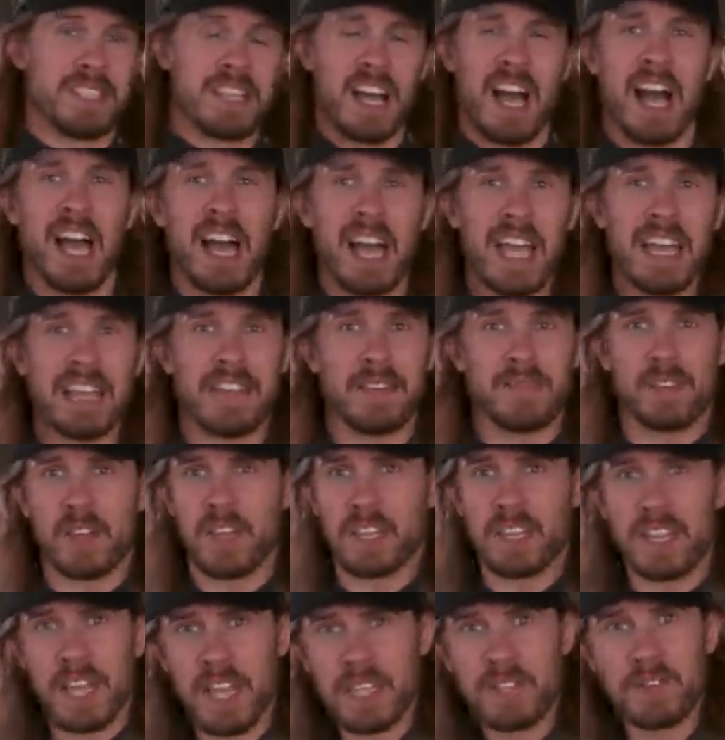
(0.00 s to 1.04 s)
it's high. They've
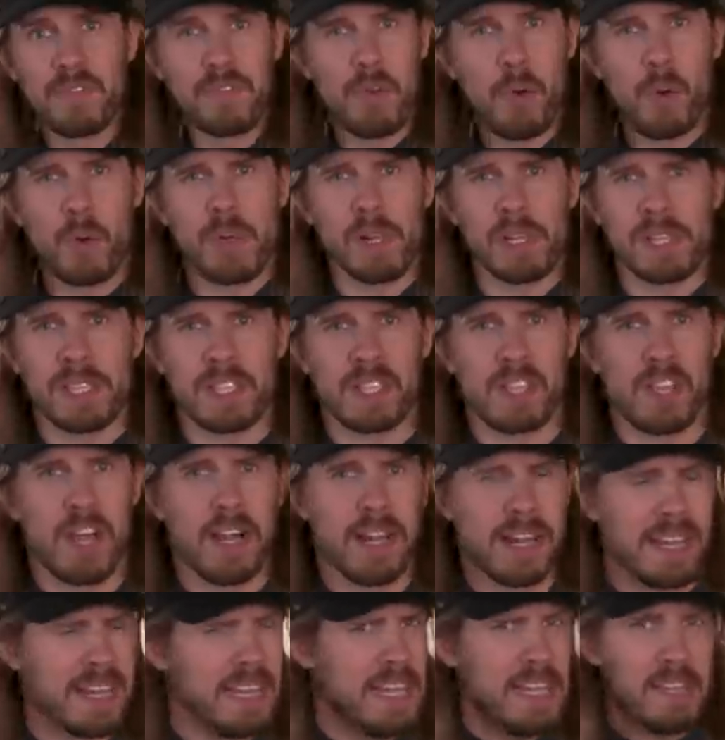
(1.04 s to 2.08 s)
got guest vocalists
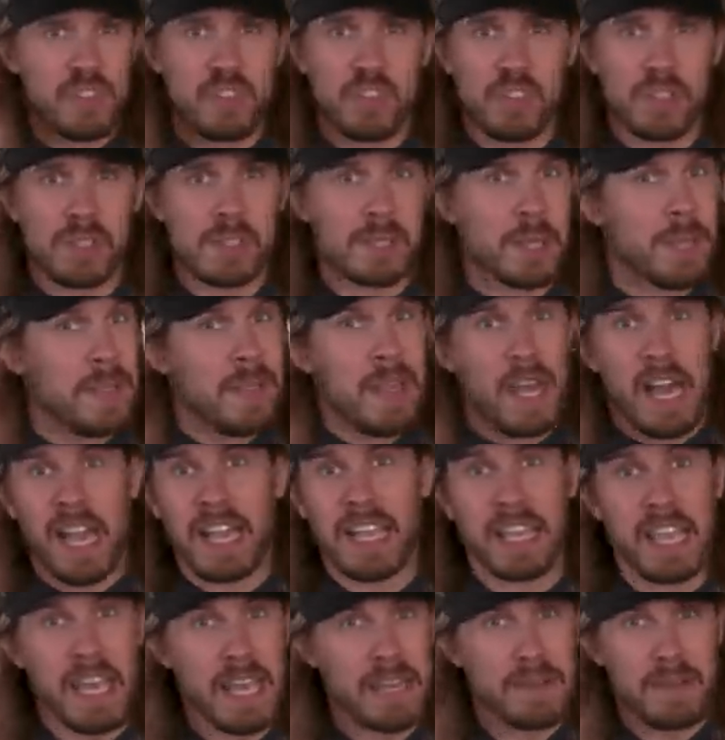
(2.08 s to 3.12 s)
on it. Just
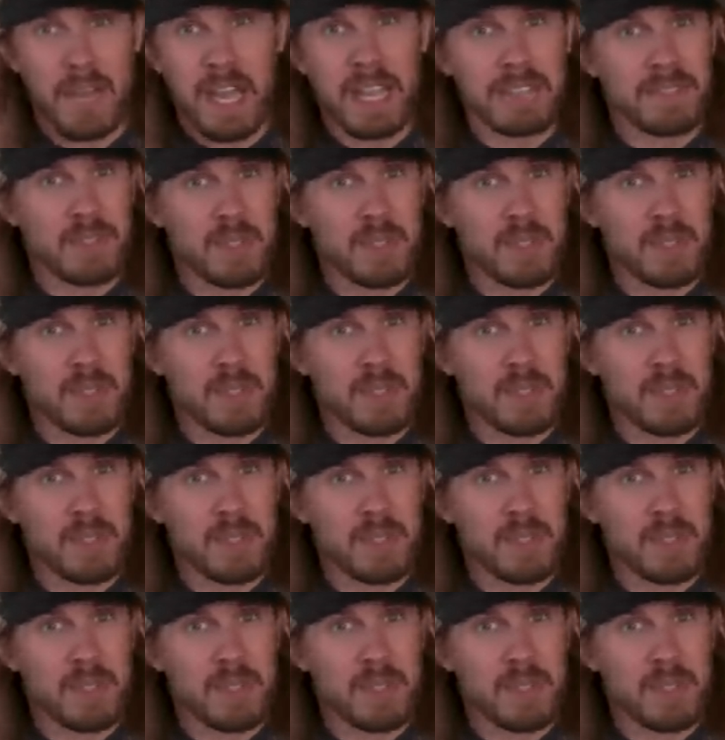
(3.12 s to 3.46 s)
again,